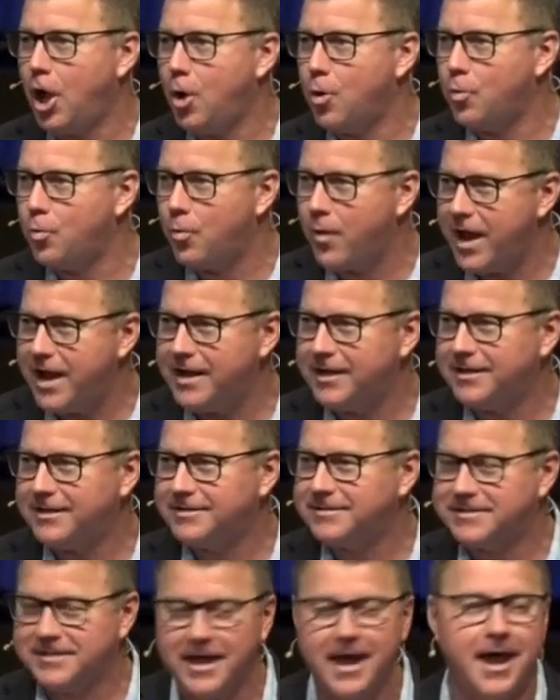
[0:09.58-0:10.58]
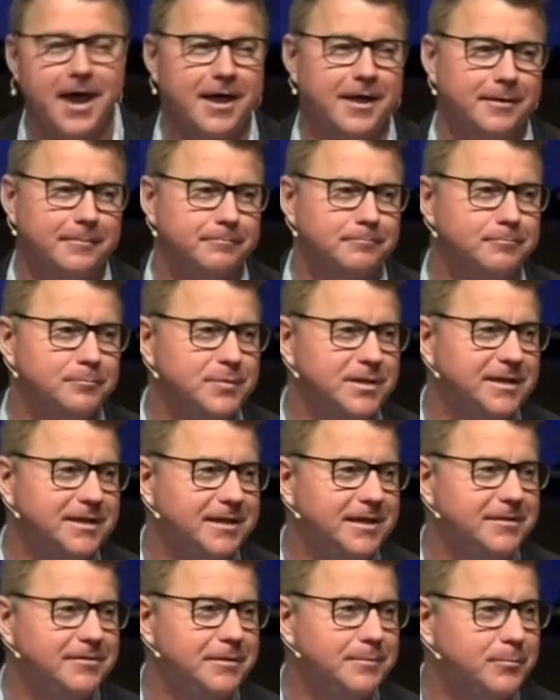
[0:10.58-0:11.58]
awaited time,
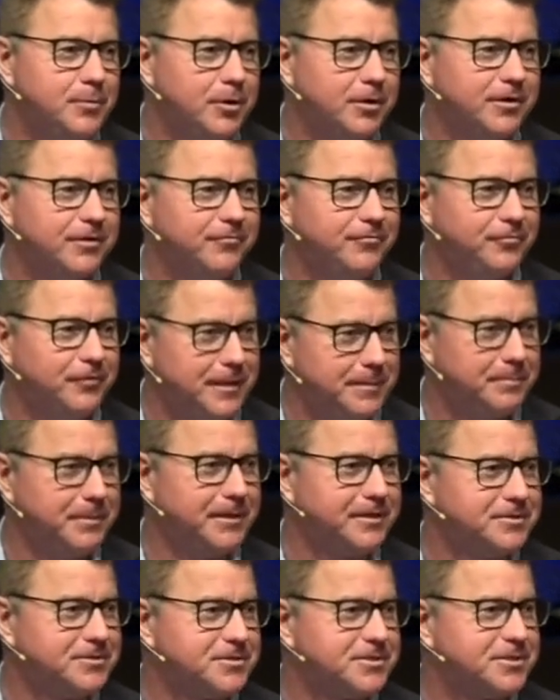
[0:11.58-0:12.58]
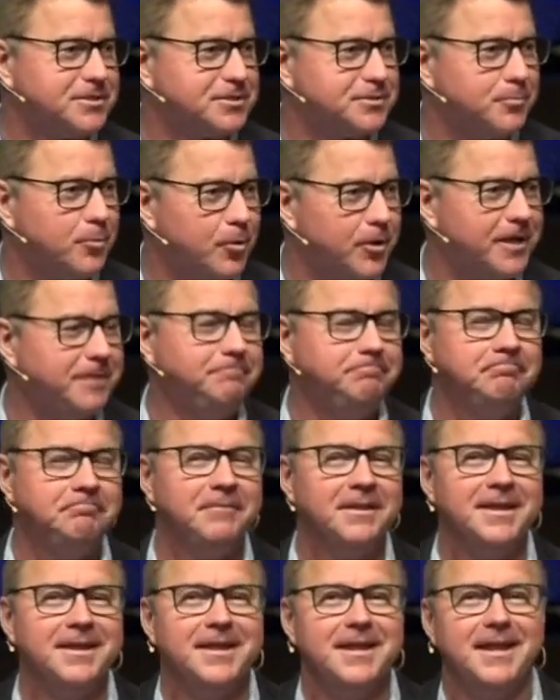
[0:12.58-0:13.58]
begin the book of Philippians this morning.
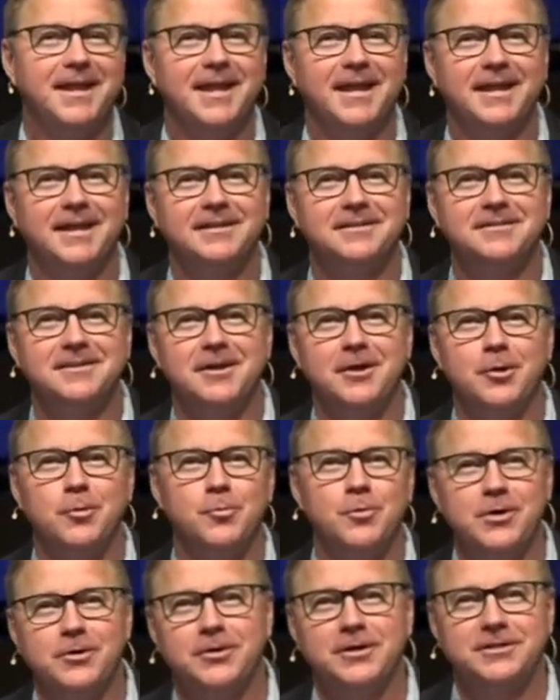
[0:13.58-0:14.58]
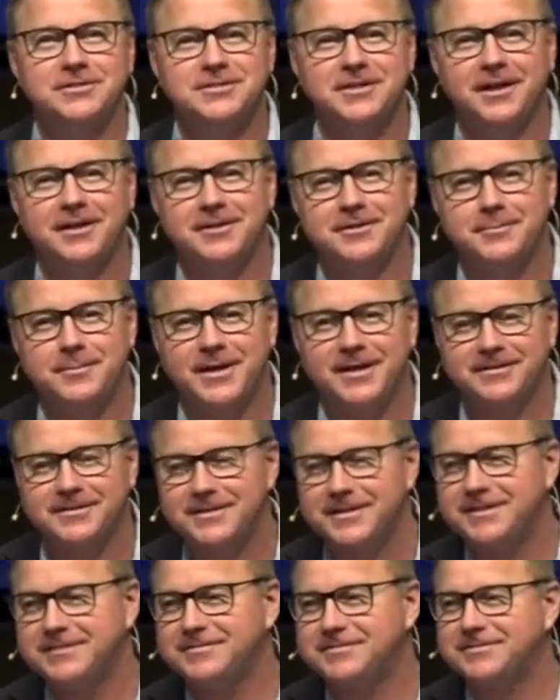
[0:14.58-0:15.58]
And uh, we are excited about
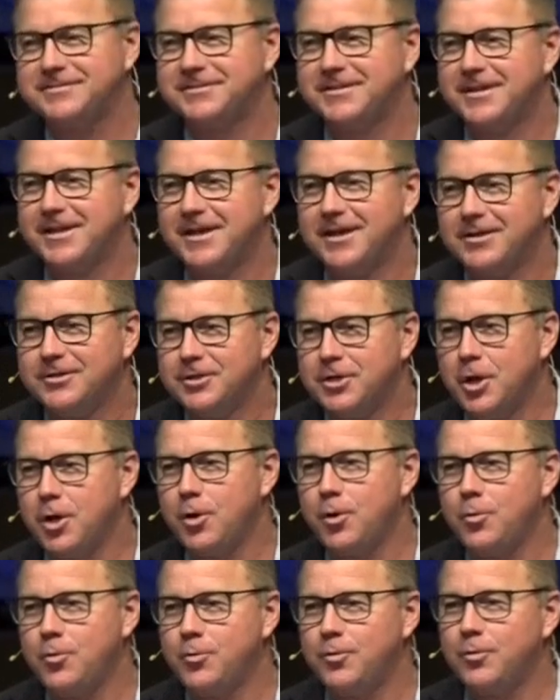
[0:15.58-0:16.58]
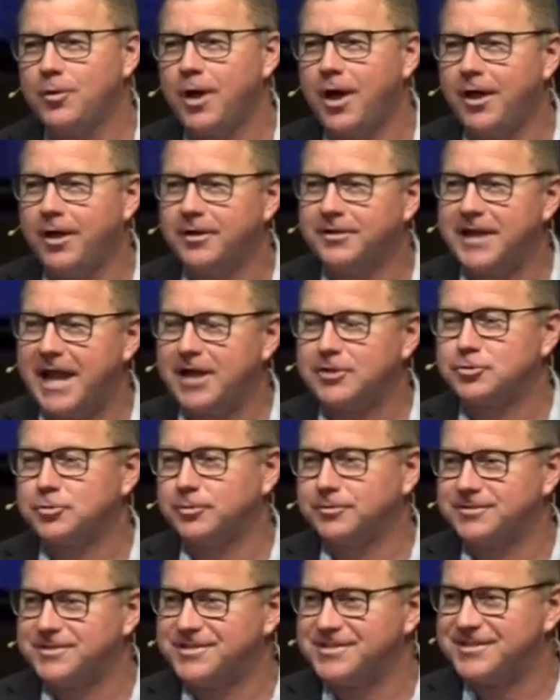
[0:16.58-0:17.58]
this. No uh,
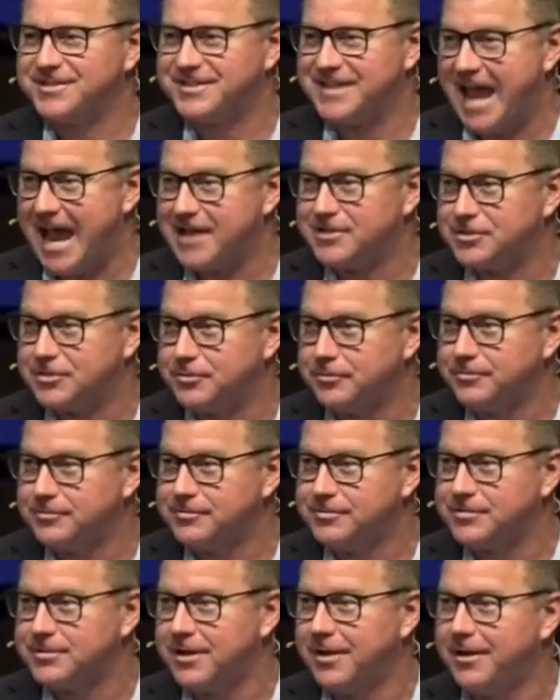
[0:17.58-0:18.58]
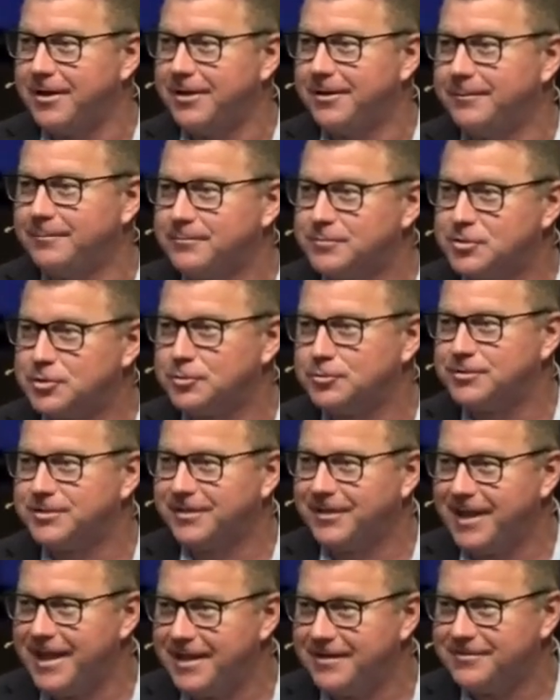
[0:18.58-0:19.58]
natural disasters um, to
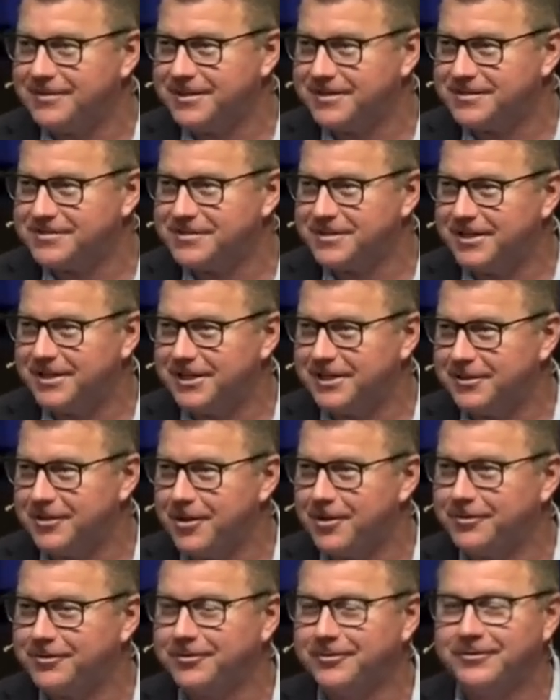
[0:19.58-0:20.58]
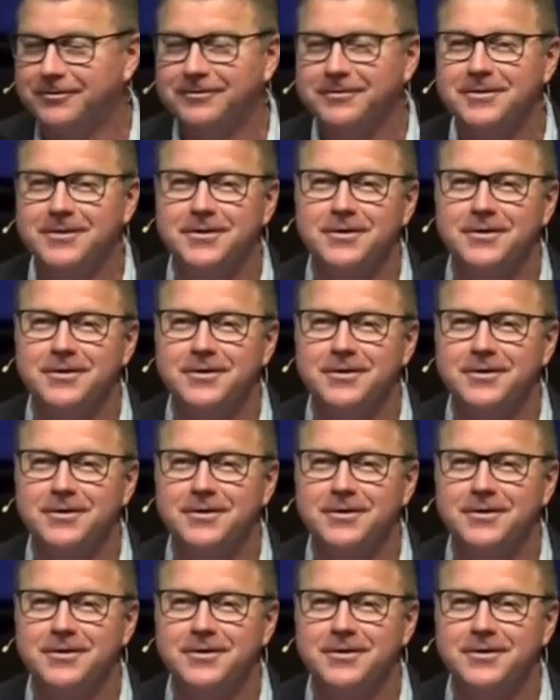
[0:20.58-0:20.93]
delay this any longer